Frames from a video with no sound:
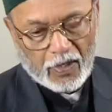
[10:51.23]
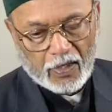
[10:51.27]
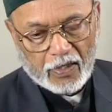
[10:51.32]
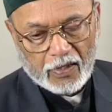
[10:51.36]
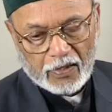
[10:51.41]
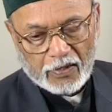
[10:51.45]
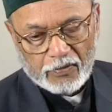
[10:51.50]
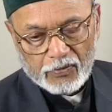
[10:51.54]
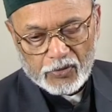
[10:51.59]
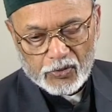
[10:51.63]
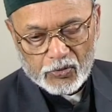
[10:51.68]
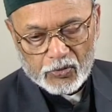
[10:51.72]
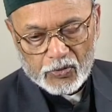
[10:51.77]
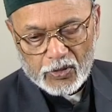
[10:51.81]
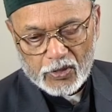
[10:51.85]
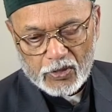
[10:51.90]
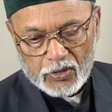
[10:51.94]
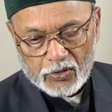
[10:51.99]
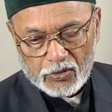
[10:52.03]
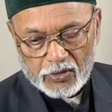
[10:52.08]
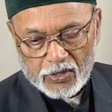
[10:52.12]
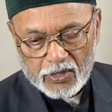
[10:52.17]

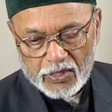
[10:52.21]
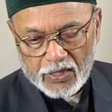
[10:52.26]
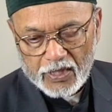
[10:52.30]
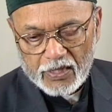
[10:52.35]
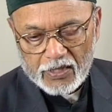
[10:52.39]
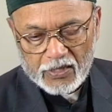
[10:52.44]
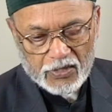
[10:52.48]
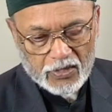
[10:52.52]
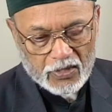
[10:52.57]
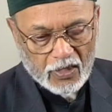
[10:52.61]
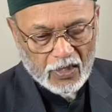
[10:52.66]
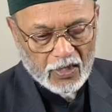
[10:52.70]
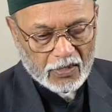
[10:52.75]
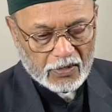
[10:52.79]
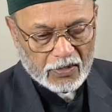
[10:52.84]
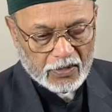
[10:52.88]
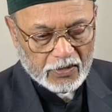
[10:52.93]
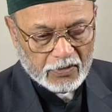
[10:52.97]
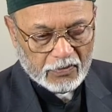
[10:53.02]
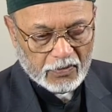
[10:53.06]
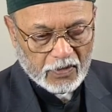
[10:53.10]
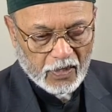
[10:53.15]
individuals could seek
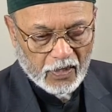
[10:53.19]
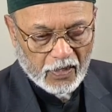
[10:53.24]
solitude